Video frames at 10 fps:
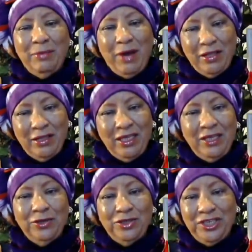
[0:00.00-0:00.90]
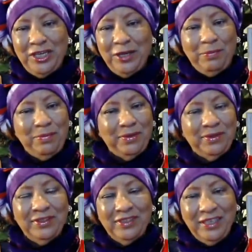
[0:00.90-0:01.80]
by the leadership,
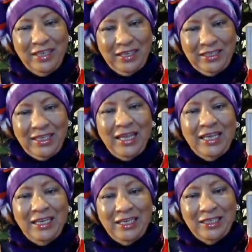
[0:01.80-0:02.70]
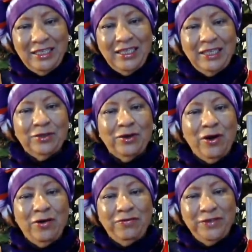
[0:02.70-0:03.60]
taken into the inner
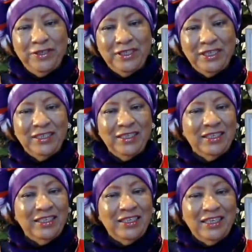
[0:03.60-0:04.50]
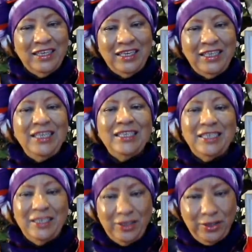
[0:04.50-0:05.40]
office and
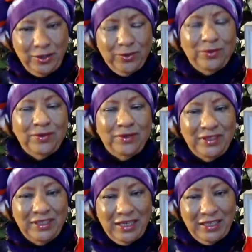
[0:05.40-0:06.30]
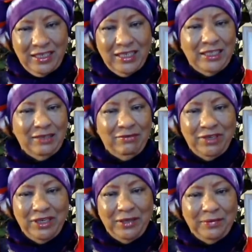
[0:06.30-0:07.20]
listened to
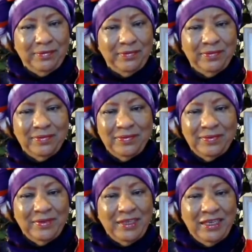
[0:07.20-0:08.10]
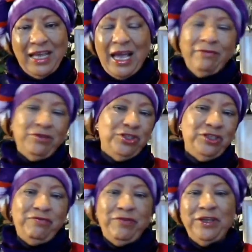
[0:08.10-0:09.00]
attentively. After
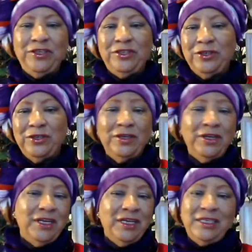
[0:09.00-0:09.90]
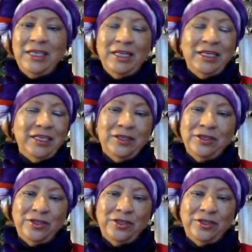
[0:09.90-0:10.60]
she finished telling her